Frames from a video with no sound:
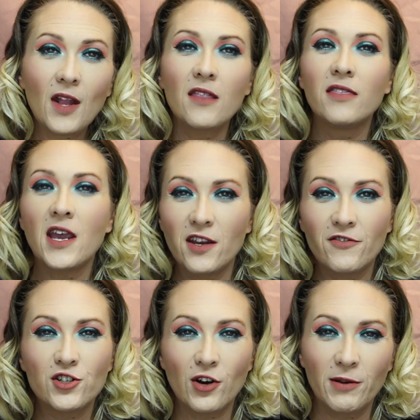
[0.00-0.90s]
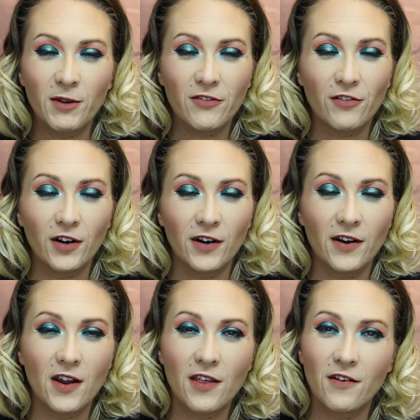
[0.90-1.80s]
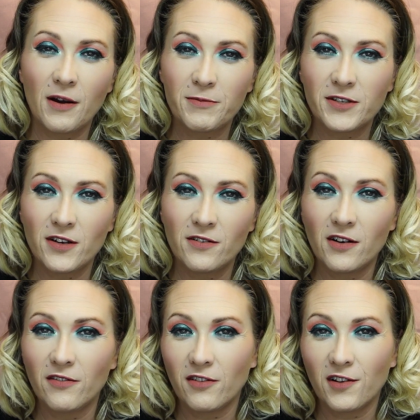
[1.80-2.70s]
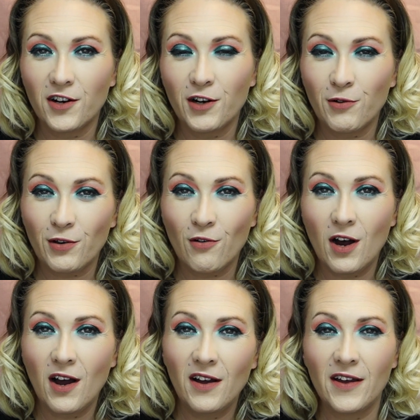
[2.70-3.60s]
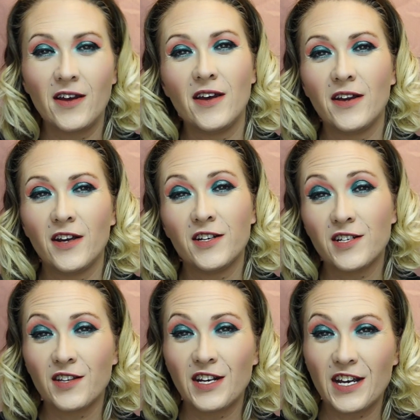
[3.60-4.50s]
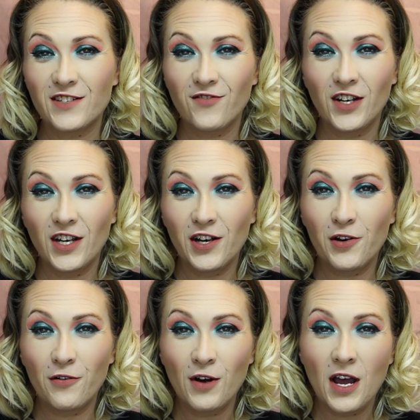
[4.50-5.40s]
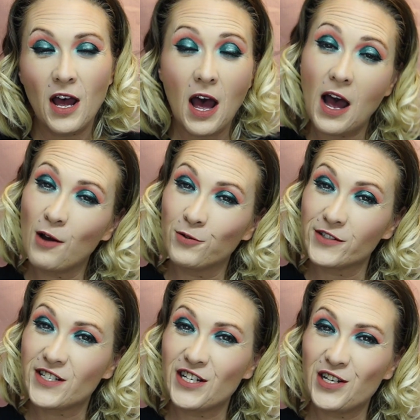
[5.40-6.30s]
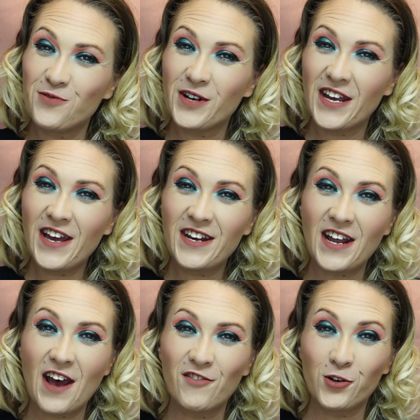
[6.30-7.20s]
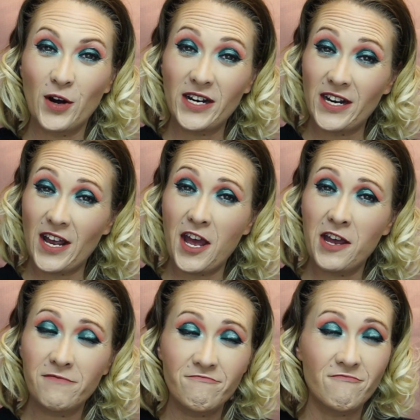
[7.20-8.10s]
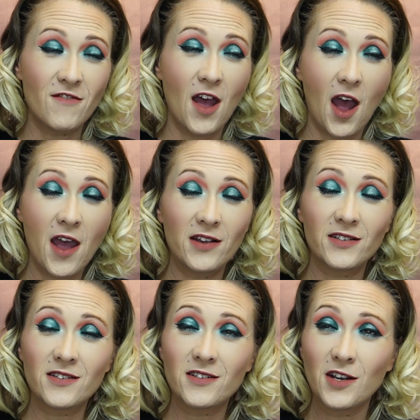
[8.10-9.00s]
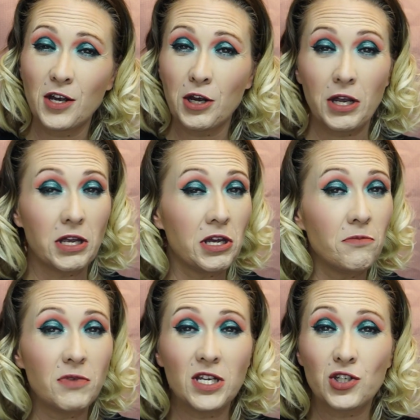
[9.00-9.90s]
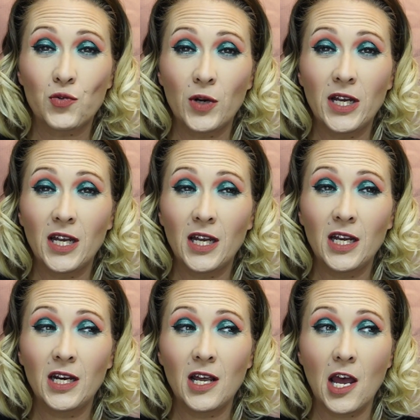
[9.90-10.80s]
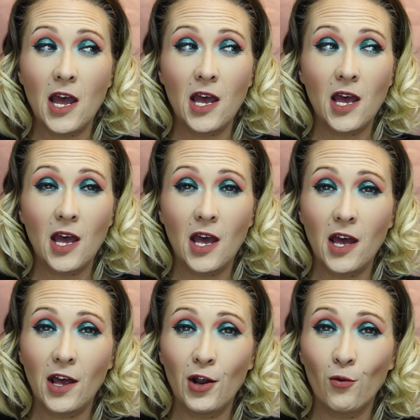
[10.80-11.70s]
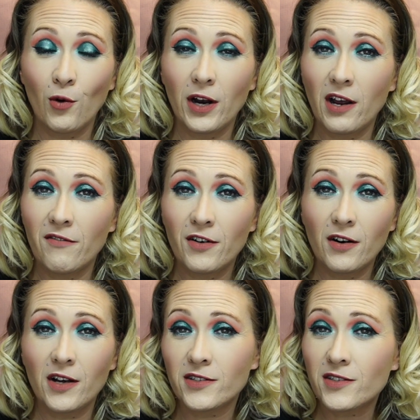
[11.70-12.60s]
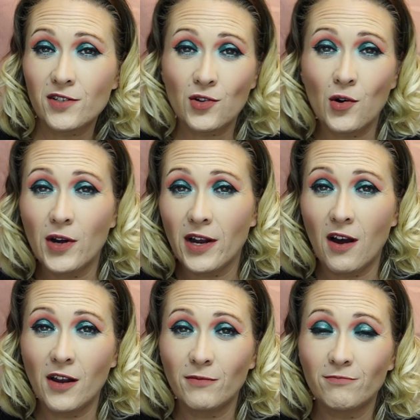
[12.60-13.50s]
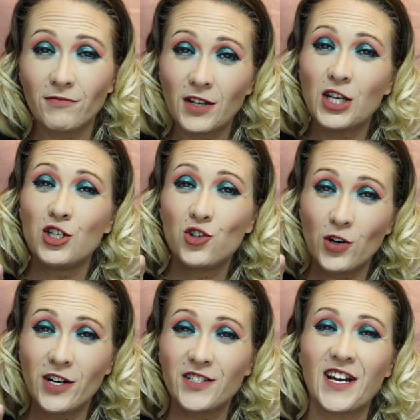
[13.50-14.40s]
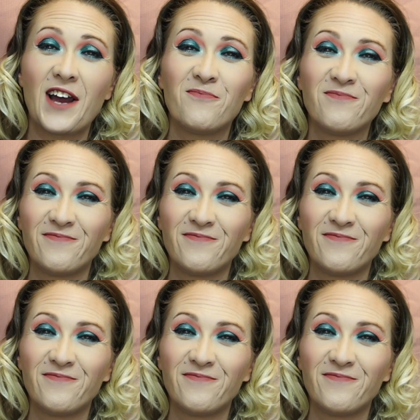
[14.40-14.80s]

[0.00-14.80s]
Thank you for joining me for another episode of Learning with Qua, and until the next video, I will see you again. Have a great day, night, in between, and whatever else is going on. Enjoy your time.